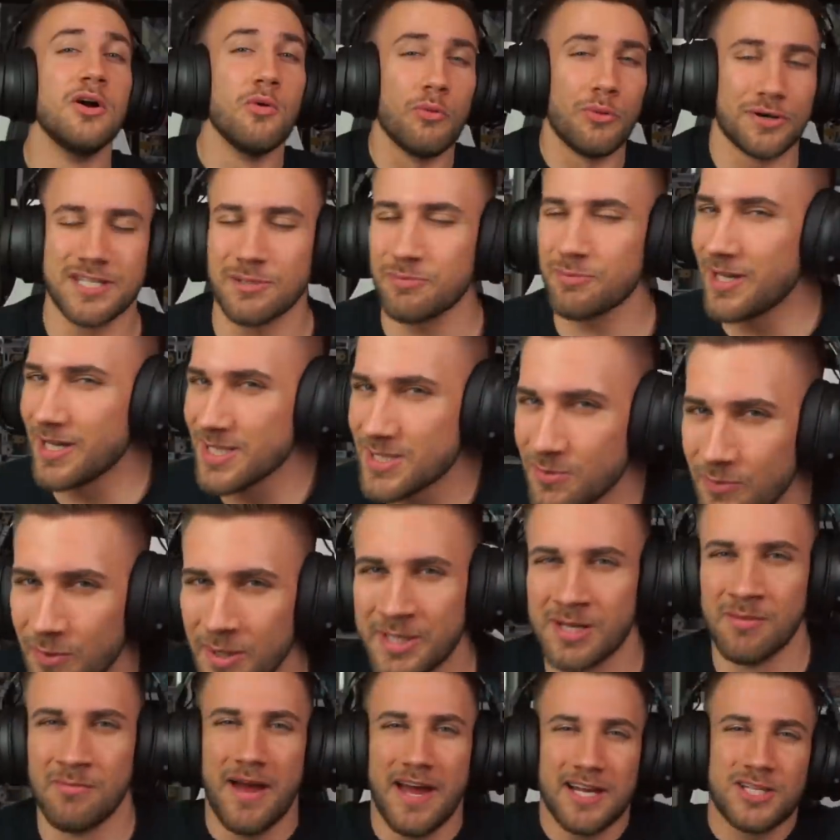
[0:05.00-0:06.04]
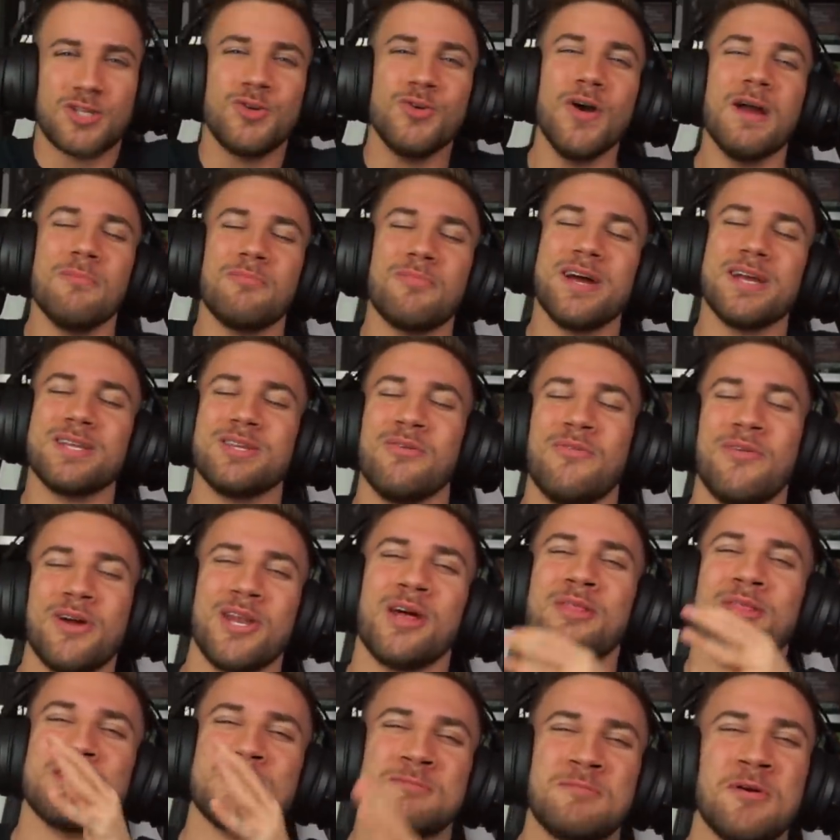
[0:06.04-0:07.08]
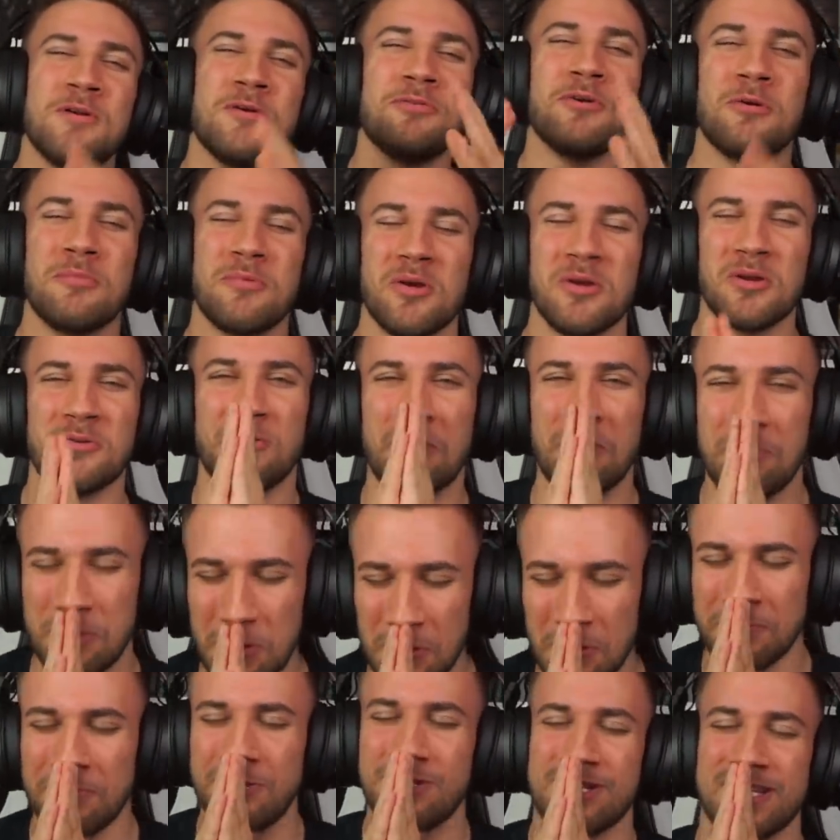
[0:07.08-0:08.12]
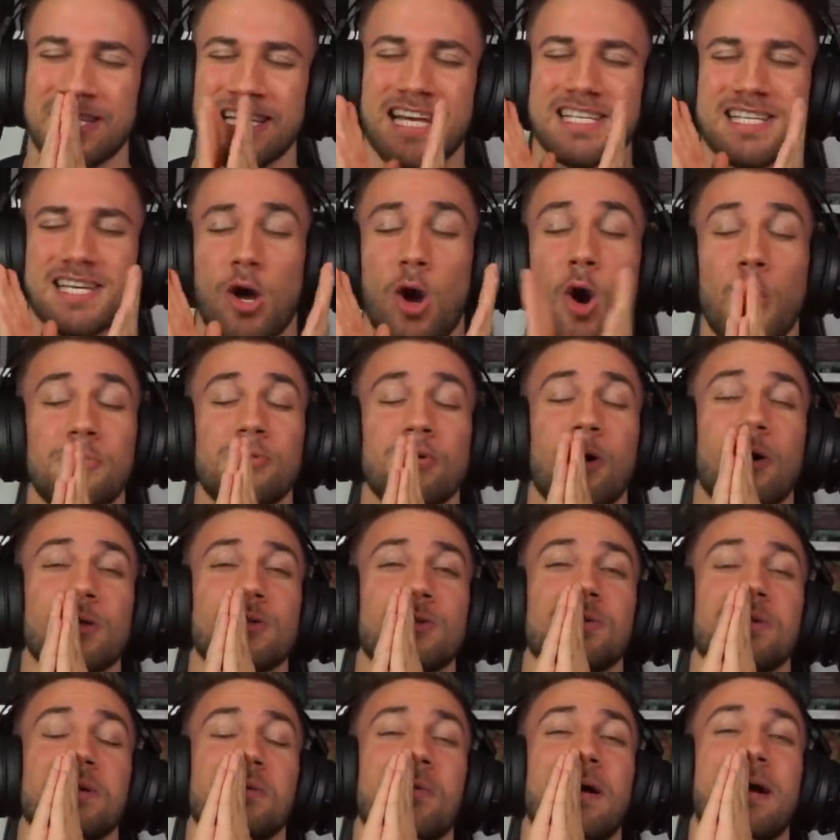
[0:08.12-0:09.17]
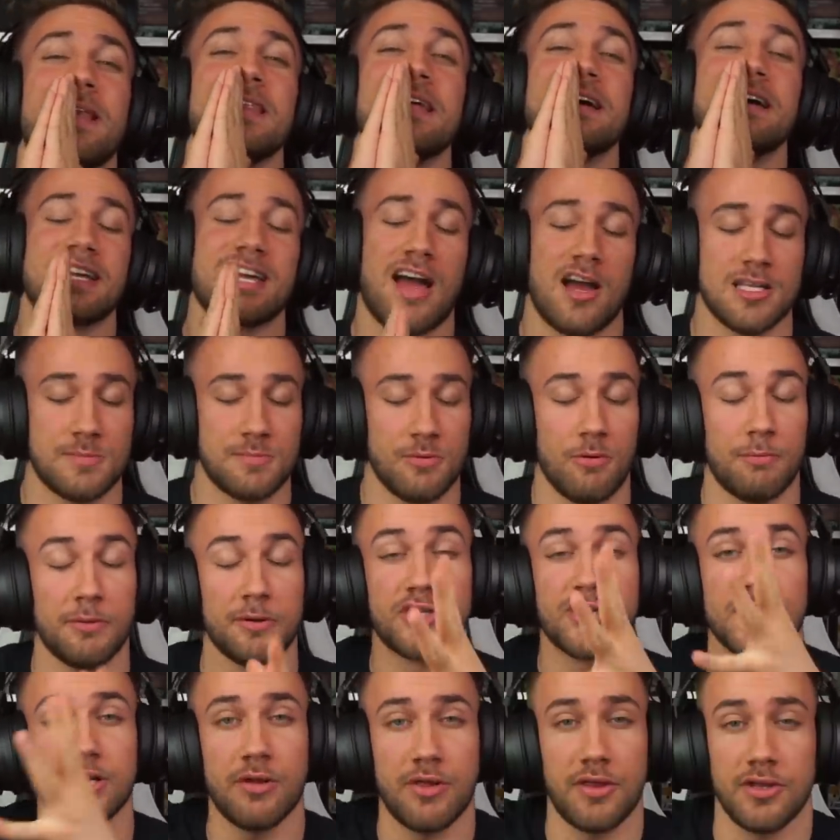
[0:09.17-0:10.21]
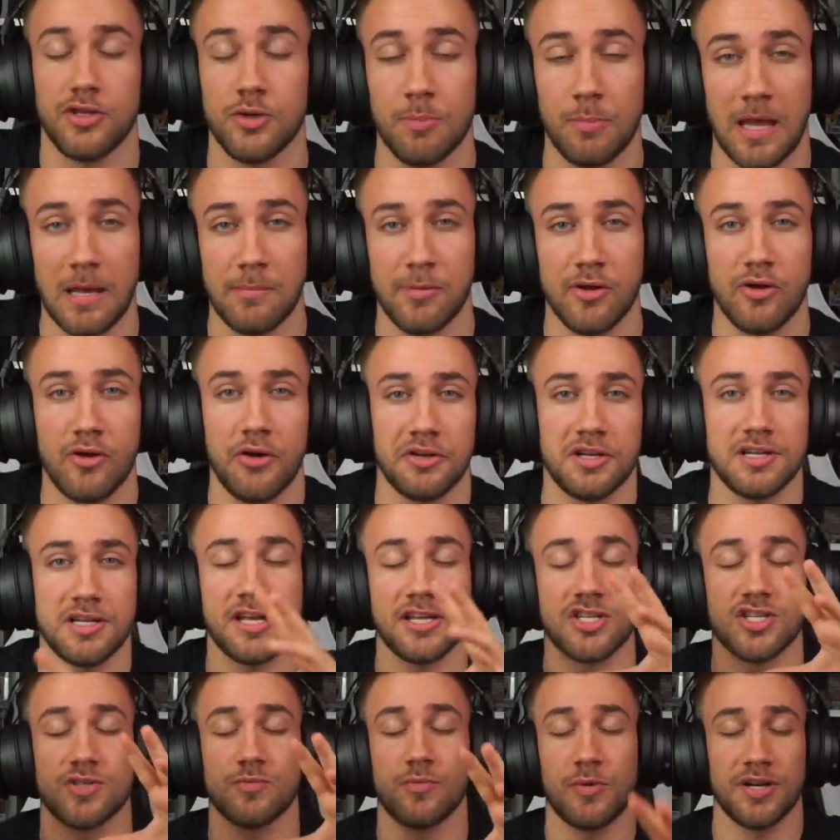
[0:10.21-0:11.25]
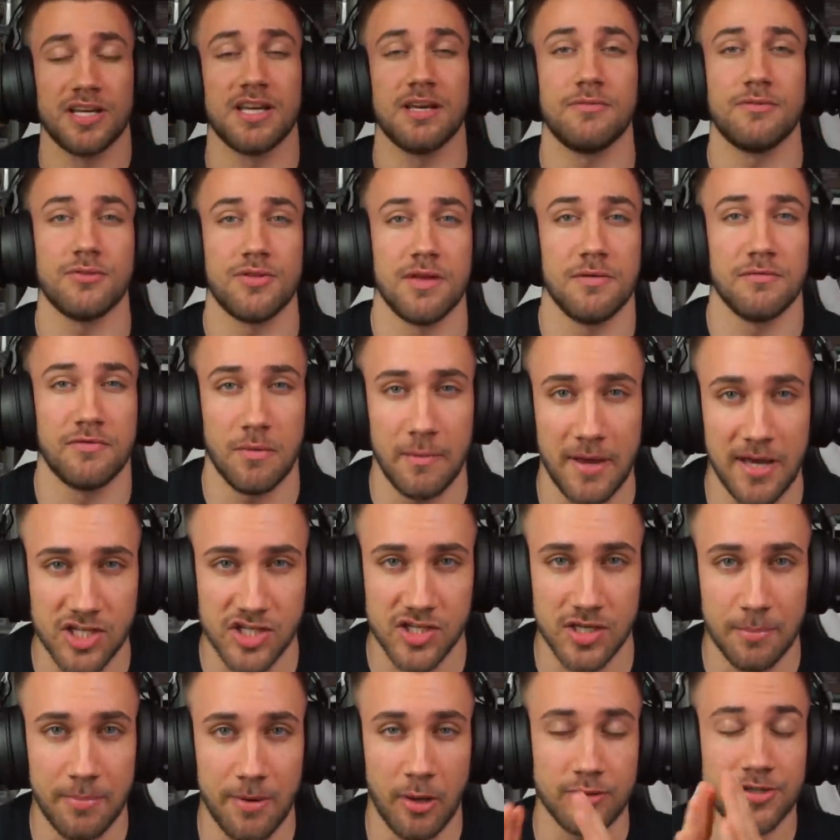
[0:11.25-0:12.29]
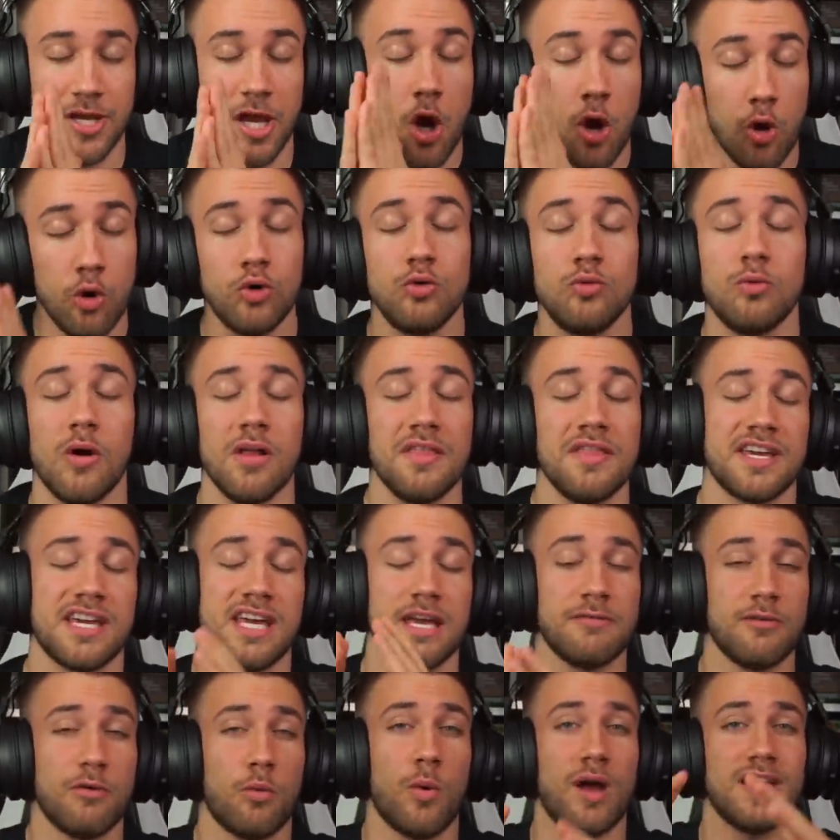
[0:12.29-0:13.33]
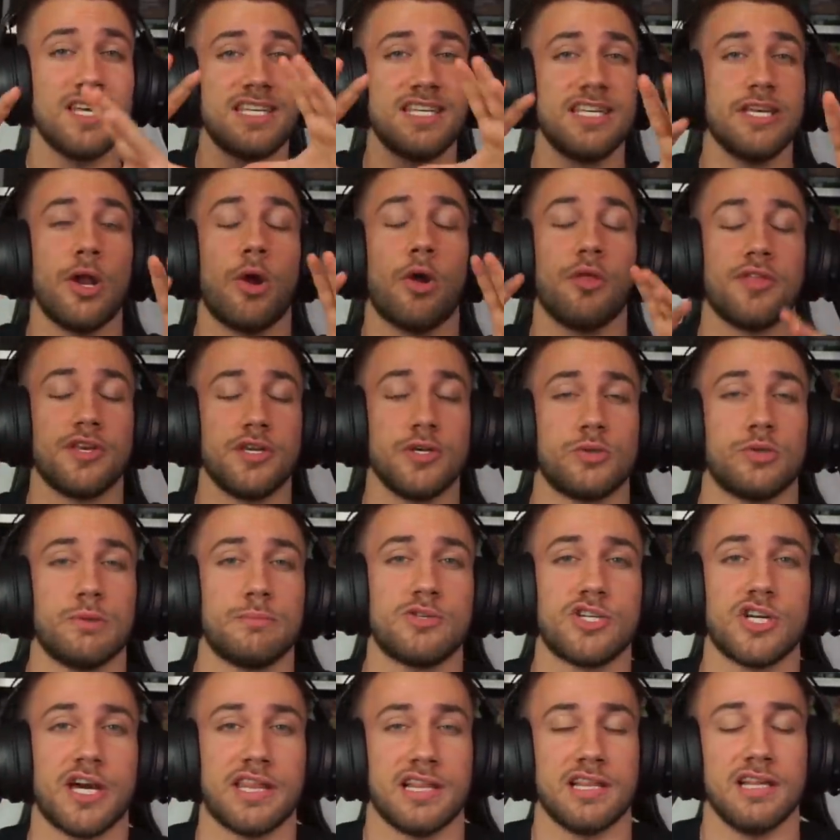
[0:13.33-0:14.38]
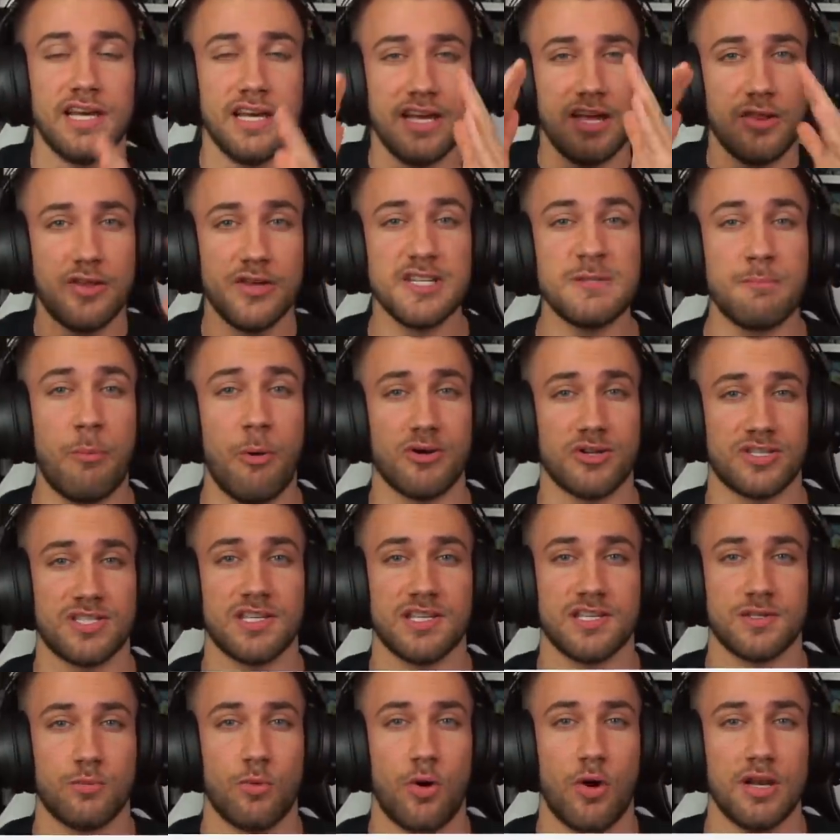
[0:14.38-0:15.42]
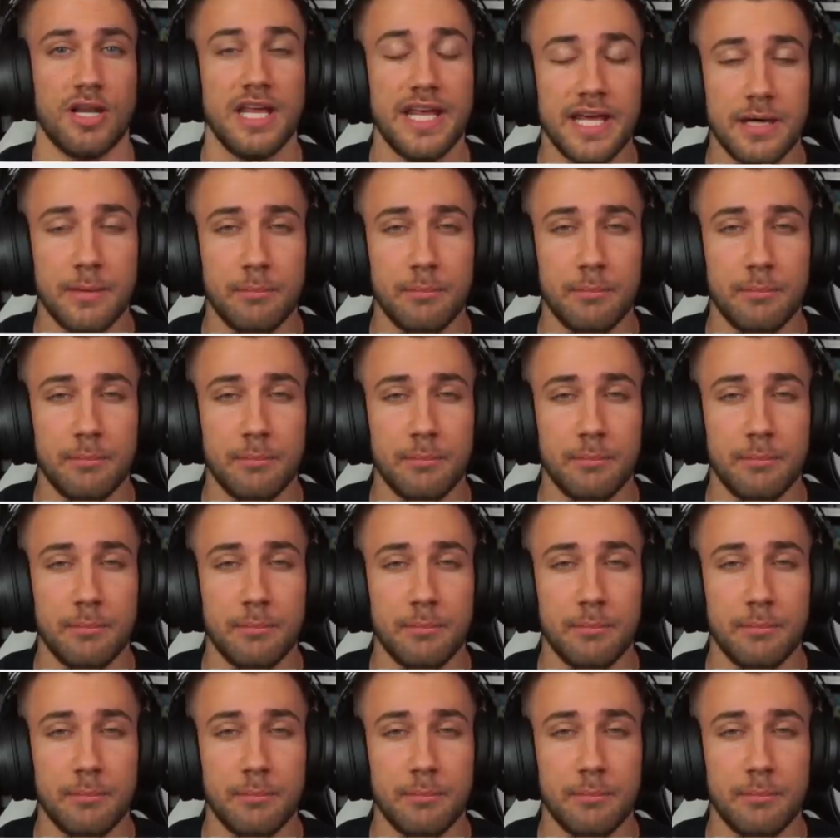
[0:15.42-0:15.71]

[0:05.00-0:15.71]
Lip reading: What is up, guys, and welcome back to a brand new video on this beautiful, beautiful, beautiful channel, guys. I hope you're all doing well. Guys, before we check out the new Blackpink content, I just want to give you the information about who won the giveaway here on the YouTube channel. This person has won.